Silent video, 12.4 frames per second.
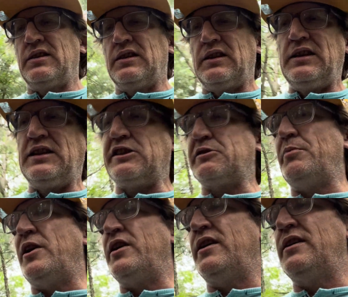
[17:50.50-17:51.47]
He's
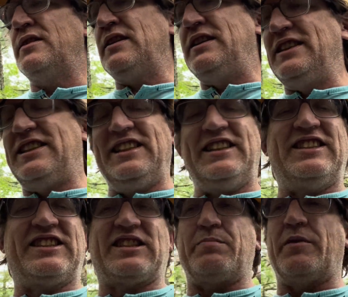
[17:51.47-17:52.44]
smart. He's
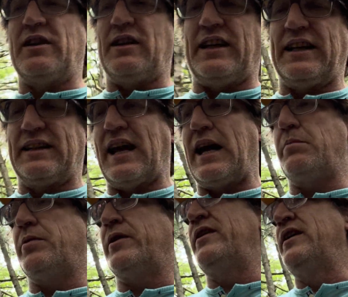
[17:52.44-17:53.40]
smart like
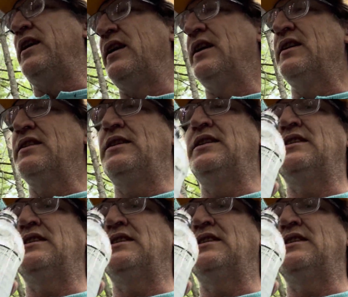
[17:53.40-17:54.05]
Dagburn. And he